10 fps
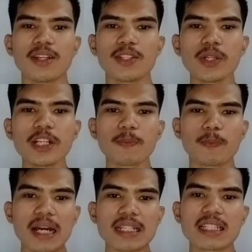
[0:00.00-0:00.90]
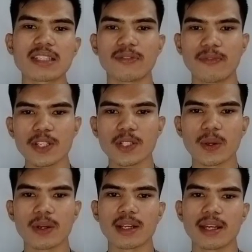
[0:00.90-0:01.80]
During the process of
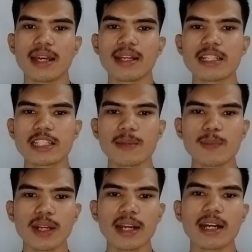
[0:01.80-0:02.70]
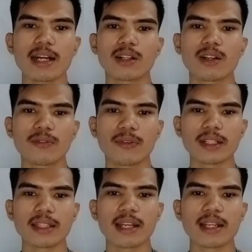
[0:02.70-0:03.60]
vision, the stimuli are
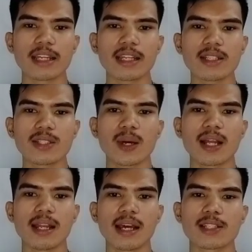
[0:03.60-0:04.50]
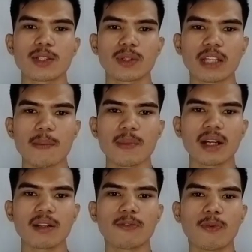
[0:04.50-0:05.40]
converted into
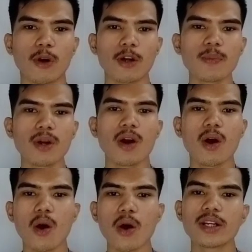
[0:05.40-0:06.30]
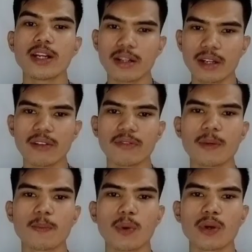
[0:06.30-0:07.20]
electrochemical form or the nerve
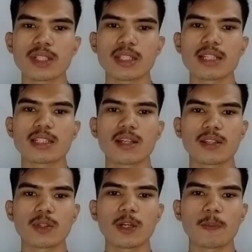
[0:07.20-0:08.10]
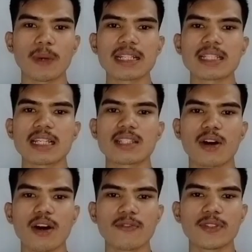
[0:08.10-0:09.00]
impulses through the process
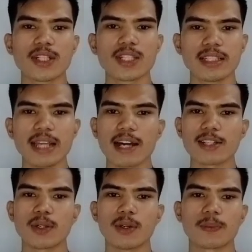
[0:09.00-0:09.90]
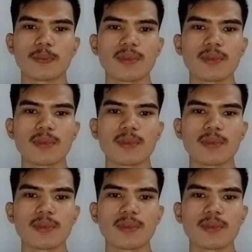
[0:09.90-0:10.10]
of transduction.